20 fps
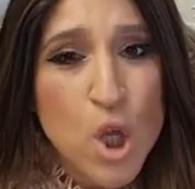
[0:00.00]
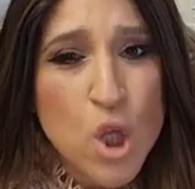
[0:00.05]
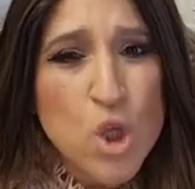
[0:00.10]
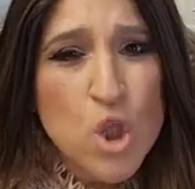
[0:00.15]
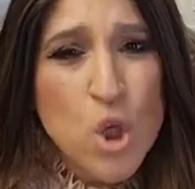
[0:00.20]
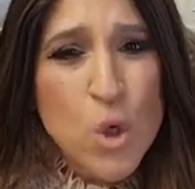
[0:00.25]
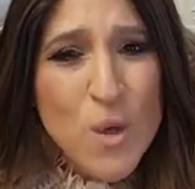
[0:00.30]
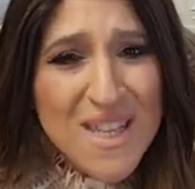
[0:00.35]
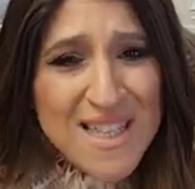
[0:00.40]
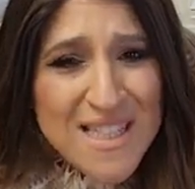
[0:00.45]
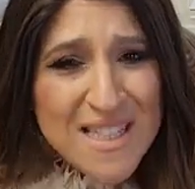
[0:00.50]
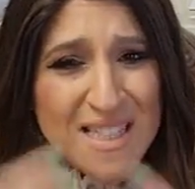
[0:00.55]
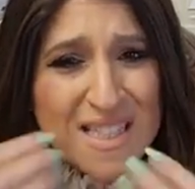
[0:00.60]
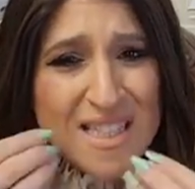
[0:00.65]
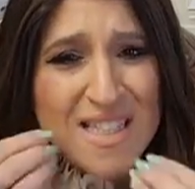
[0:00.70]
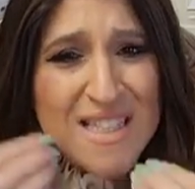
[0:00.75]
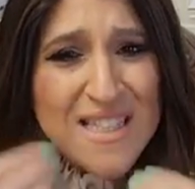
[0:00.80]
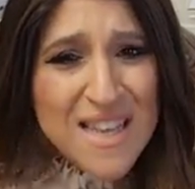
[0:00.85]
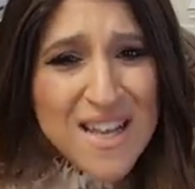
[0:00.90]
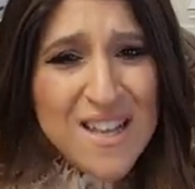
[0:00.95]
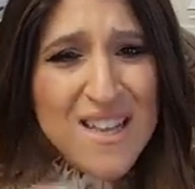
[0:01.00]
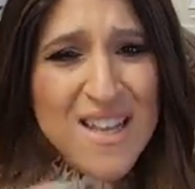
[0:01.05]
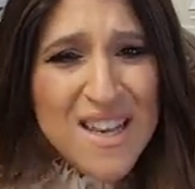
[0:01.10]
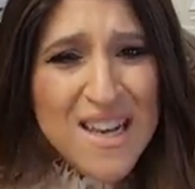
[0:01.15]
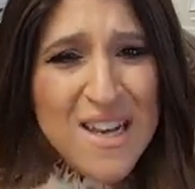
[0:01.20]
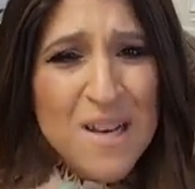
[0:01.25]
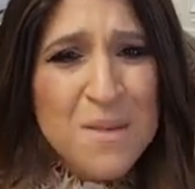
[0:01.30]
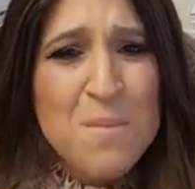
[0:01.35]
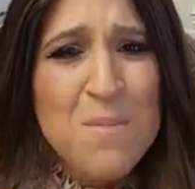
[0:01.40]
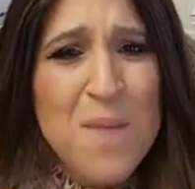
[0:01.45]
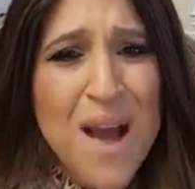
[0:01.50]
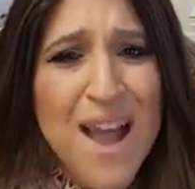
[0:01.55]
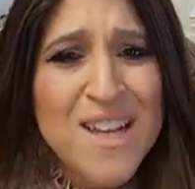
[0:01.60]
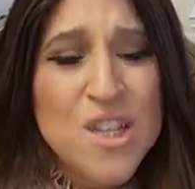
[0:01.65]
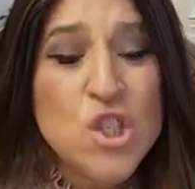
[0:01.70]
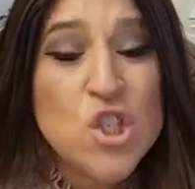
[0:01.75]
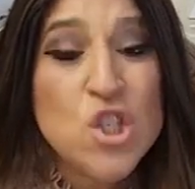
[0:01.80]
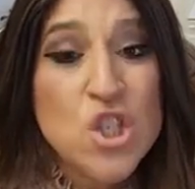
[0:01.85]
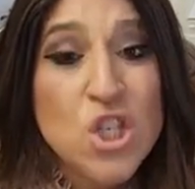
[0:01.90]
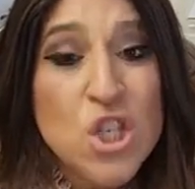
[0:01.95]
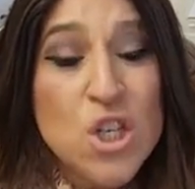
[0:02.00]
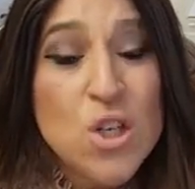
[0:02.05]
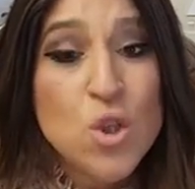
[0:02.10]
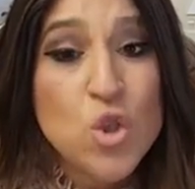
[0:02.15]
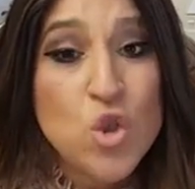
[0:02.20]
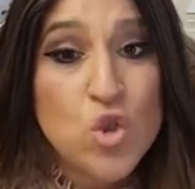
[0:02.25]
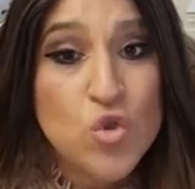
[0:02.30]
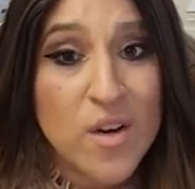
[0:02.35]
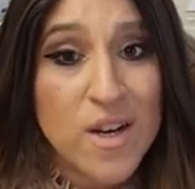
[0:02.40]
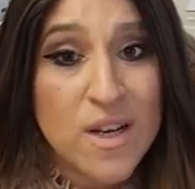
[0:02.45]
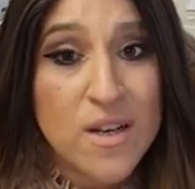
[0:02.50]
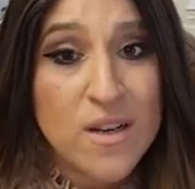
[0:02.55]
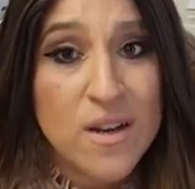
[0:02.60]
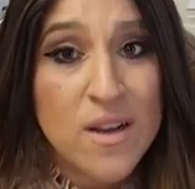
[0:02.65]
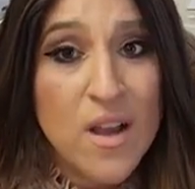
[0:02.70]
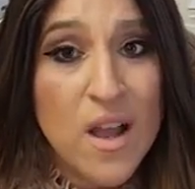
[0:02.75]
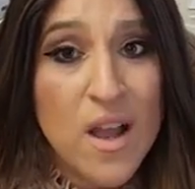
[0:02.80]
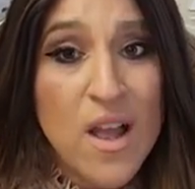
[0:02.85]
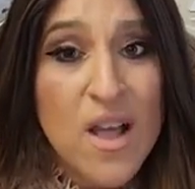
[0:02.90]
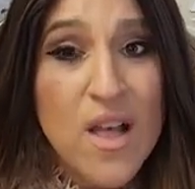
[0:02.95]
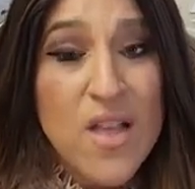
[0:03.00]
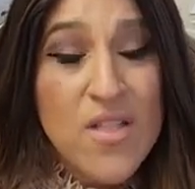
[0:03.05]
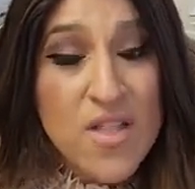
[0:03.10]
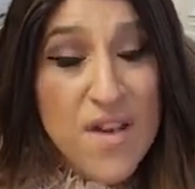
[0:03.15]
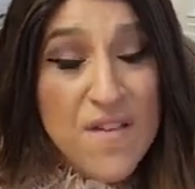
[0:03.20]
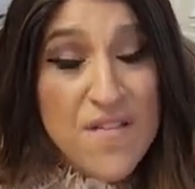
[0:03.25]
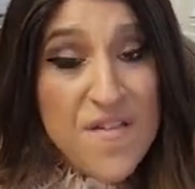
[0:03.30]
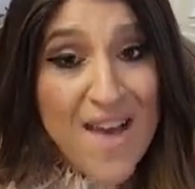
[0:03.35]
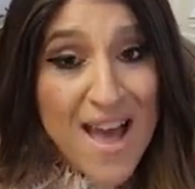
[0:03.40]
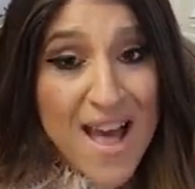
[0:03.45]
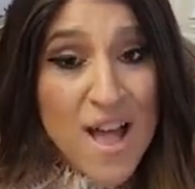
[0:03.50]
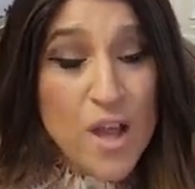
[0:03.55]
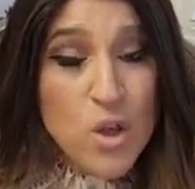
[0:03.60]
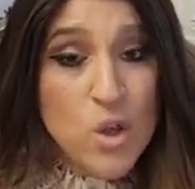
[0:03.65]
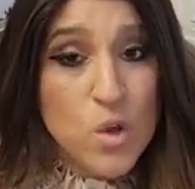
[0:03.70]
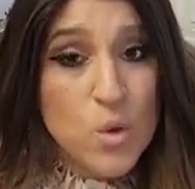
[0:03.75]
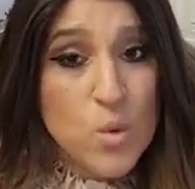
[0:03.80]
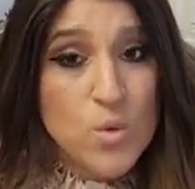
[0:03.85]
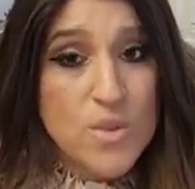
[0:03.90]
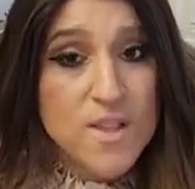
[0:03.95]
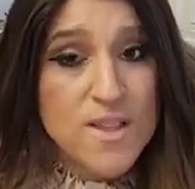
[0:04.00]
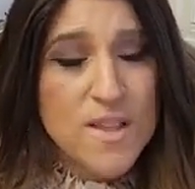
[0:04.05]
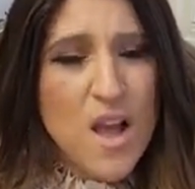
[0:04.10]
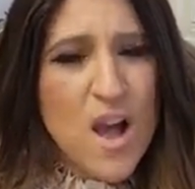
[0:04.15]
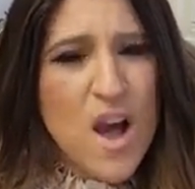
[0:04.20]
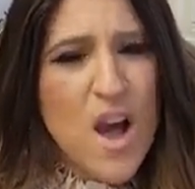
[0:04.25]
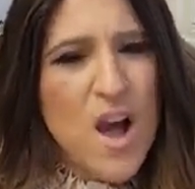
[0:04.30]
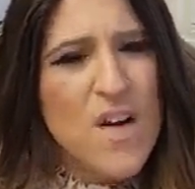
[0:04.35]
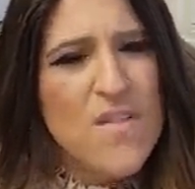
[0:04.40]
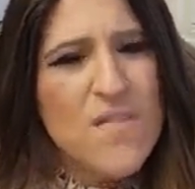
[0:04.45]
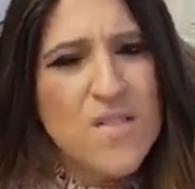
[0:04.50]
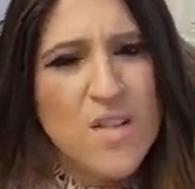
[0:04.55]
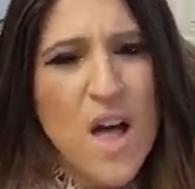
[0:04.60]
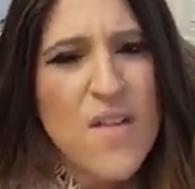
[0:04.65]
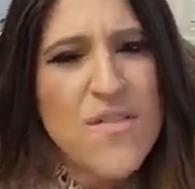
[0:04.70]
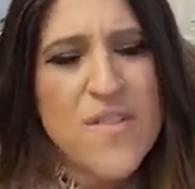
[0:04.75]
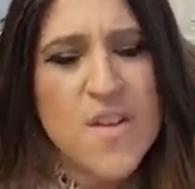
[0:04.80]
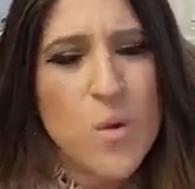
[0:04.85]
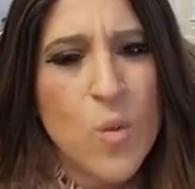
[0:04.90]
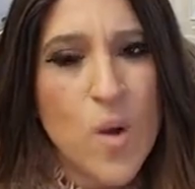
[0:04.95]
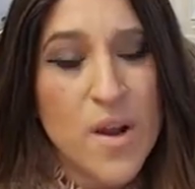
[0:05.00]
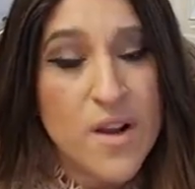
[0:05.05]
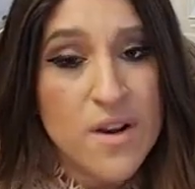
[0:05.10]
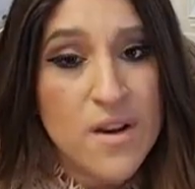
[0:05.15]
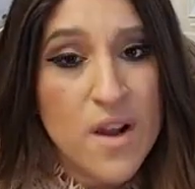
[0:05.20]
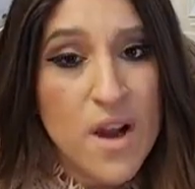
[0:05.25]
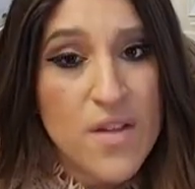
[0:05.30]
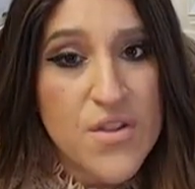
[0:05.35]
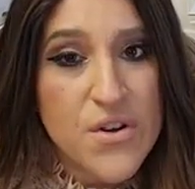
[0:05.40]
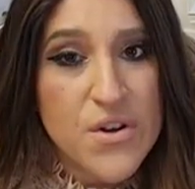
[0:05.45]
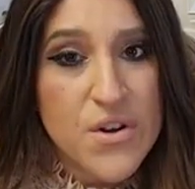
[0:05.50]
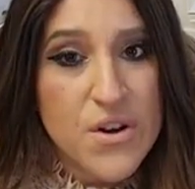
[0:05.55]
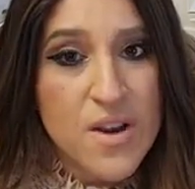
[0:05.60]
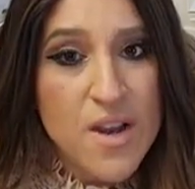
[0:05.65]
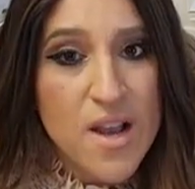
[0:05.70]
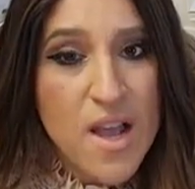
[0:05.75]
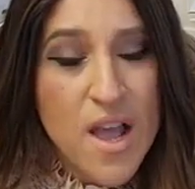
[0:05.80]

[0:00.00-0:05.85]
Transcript: to instill in my children the values of loving one another,